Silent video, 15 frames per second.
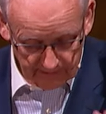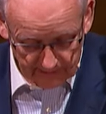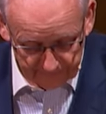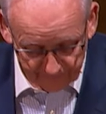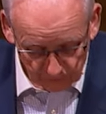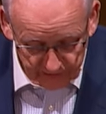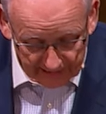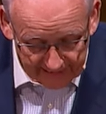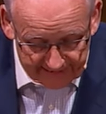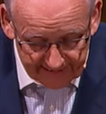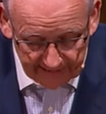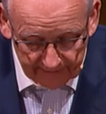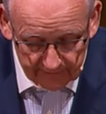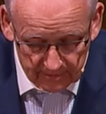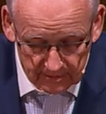and verse
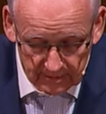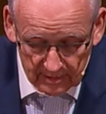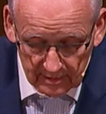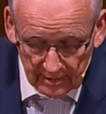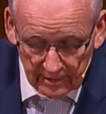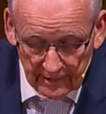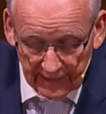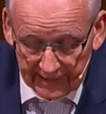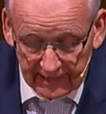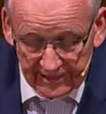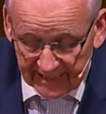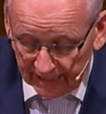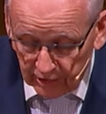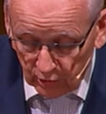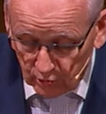18. It
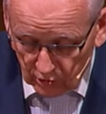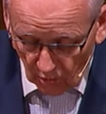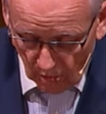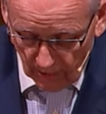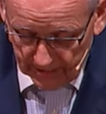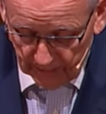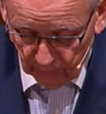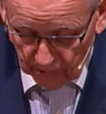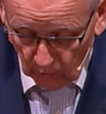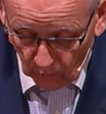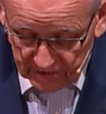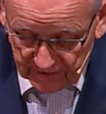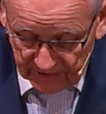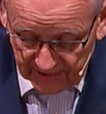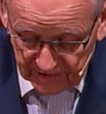continues on. He
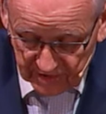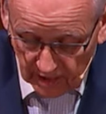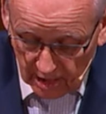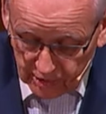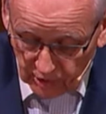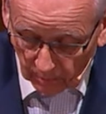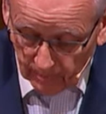records this. So